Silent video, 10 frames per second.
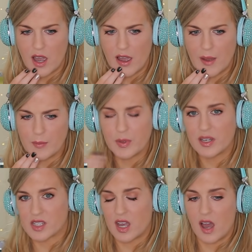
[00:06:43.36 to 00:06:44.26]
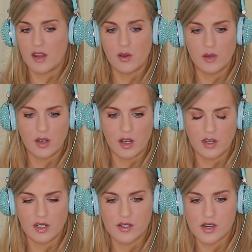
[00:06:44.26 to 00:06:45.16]
Um, because I, I know in,
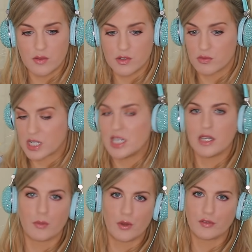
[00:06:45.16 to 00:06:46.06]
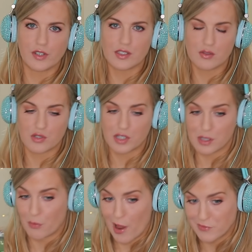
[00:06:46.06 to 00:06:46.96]
in teen movies, which is
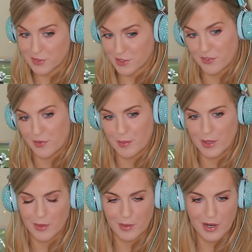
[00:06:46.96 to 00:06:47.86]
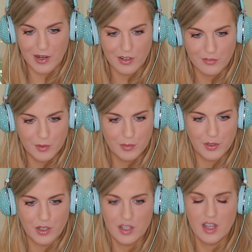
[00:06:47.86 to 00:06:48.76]
a reference for me with American
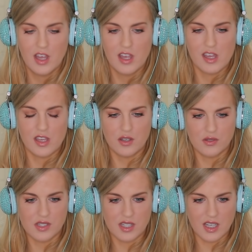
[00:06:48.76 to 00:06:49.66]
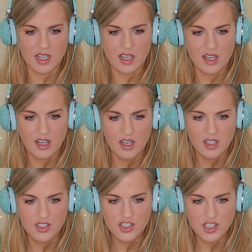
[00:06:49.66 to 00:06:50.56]
football, you see
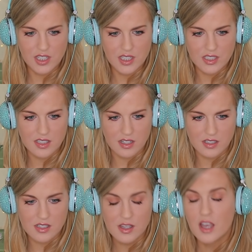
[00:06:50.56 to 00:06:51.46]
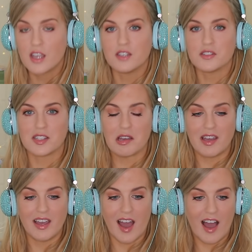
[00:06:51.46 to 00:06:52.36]
Jesus. You
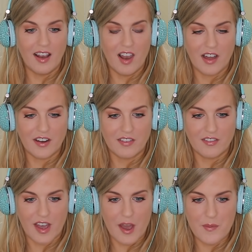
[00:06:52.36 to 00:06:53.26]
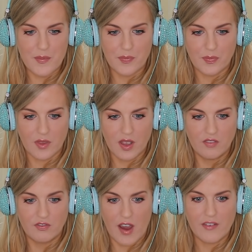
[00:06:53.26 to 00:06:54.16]
see a lot of um,
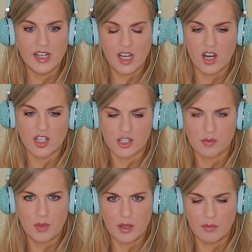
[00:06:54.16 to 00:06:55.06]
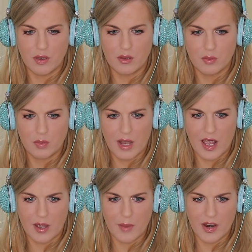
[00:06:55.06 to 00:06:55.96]
very large people
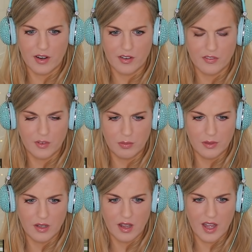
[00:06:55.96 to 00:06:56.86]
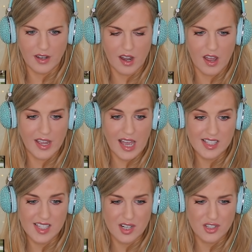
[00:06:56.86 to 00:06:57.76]
playing American football, and I
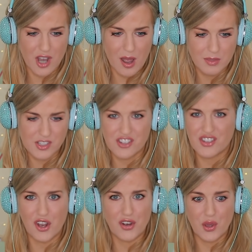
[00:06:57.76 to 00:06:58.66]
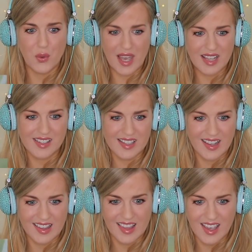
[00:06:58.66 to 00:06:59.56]
guess their job is just to do hits
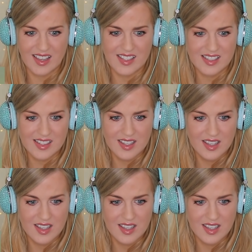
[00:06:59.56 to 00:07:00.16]
like this.